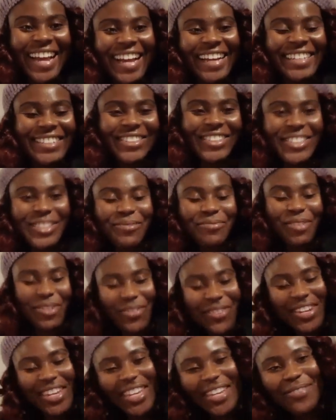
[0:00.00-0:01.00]
I joined the
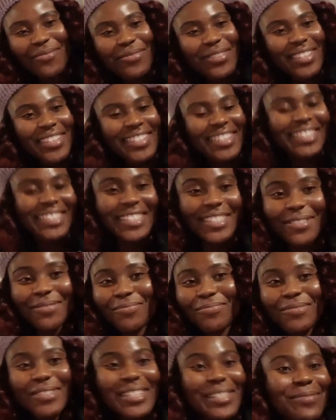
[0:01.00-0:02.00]
Marykay business.
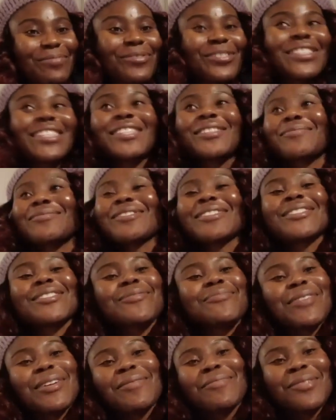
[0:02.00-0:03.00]
This was
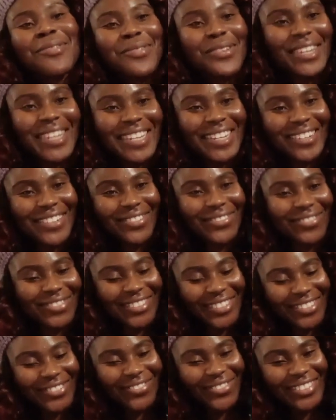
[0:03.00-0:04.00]
sponsored by Marykay,
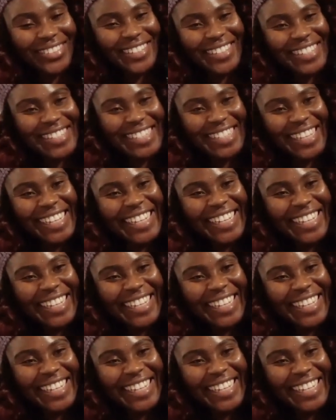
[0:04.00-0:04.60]
of course.